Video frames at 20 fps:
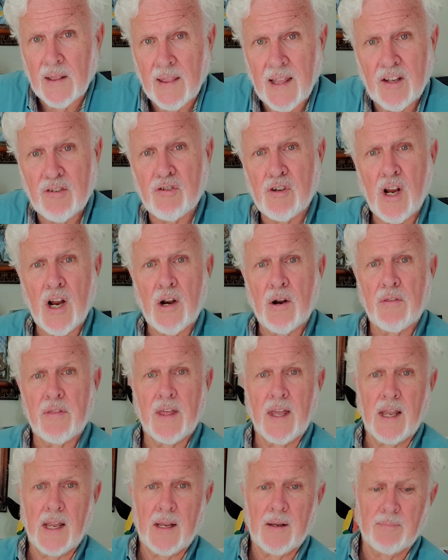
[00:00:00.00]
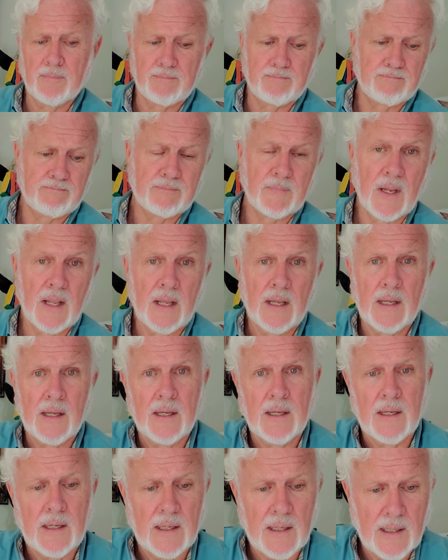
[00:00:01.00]
This year, the,
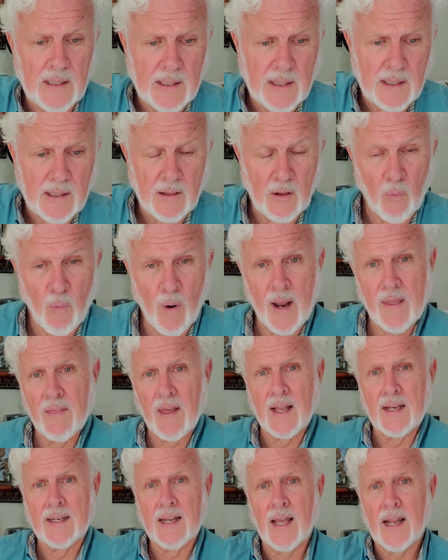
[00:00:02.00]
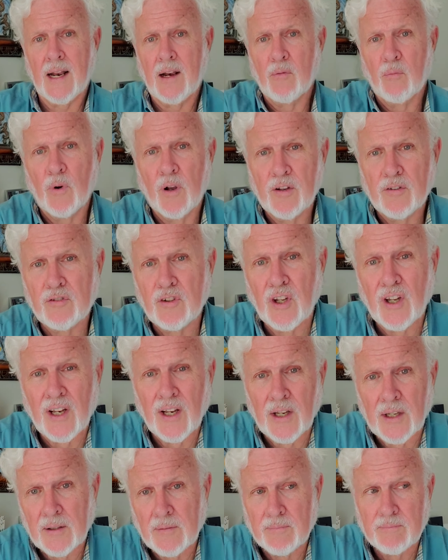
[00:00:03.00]
the way they did it was
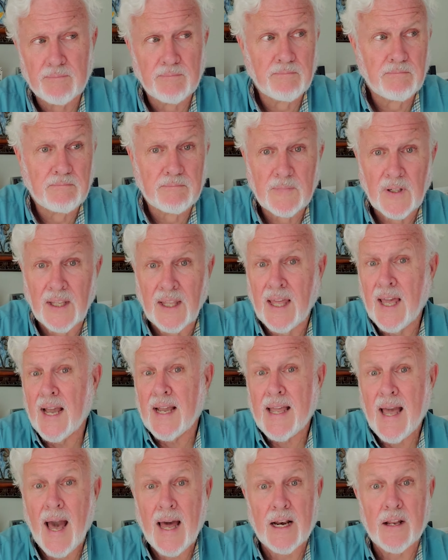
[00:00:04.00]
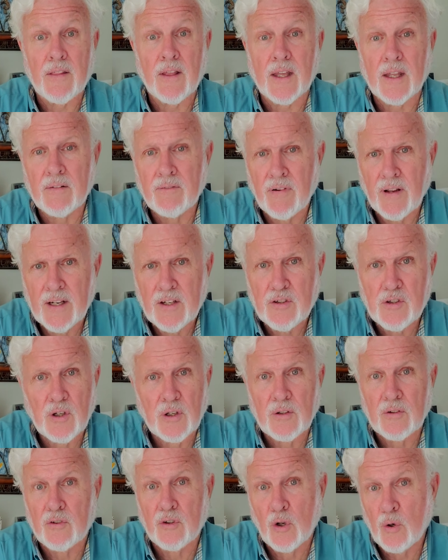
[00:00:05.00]
to kick out of the
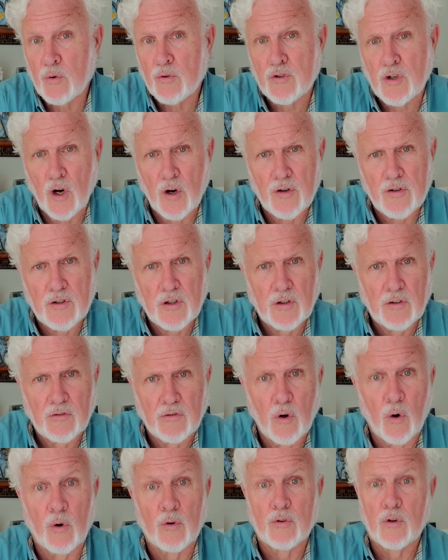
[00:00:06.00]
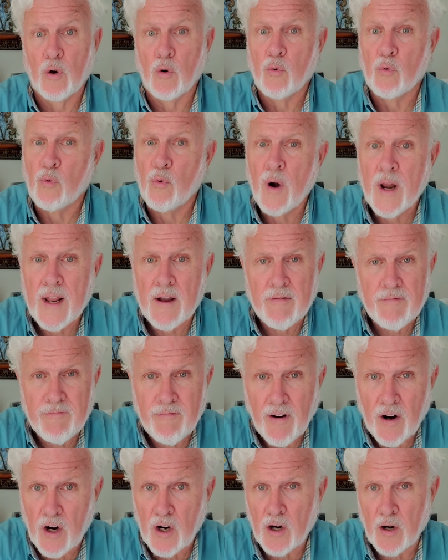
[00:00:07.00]
convention two churches or to
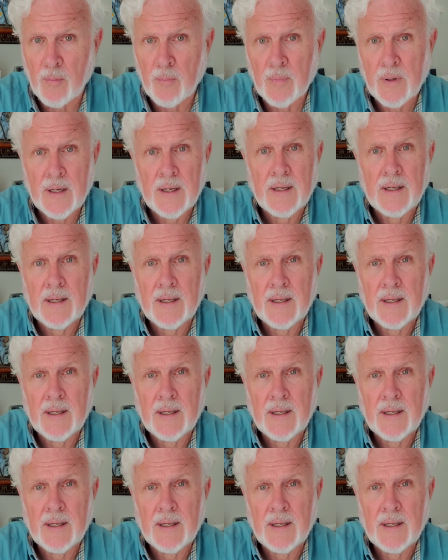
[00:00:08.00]
reaffirm